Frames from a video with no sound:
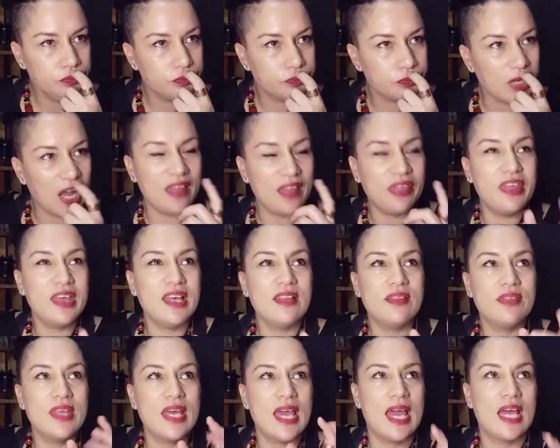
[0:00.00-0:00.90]
I think
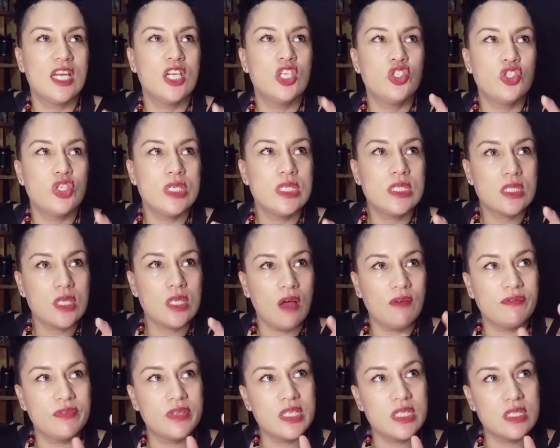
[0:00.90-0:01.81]
the energies
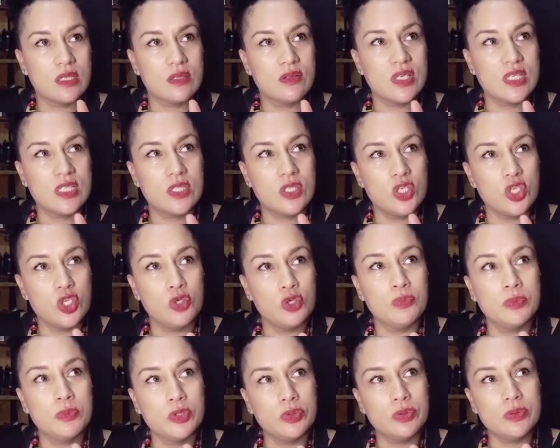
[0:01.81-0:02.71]
of this new
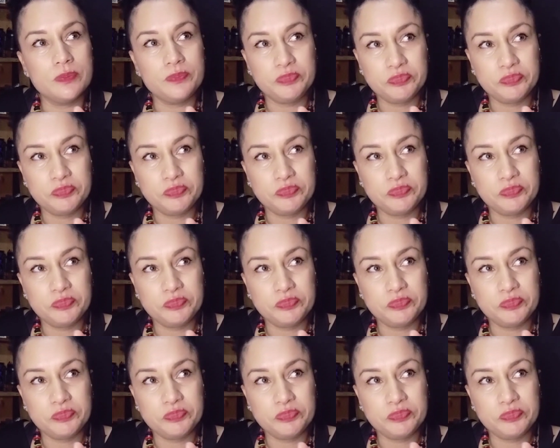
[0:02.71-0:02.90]
moon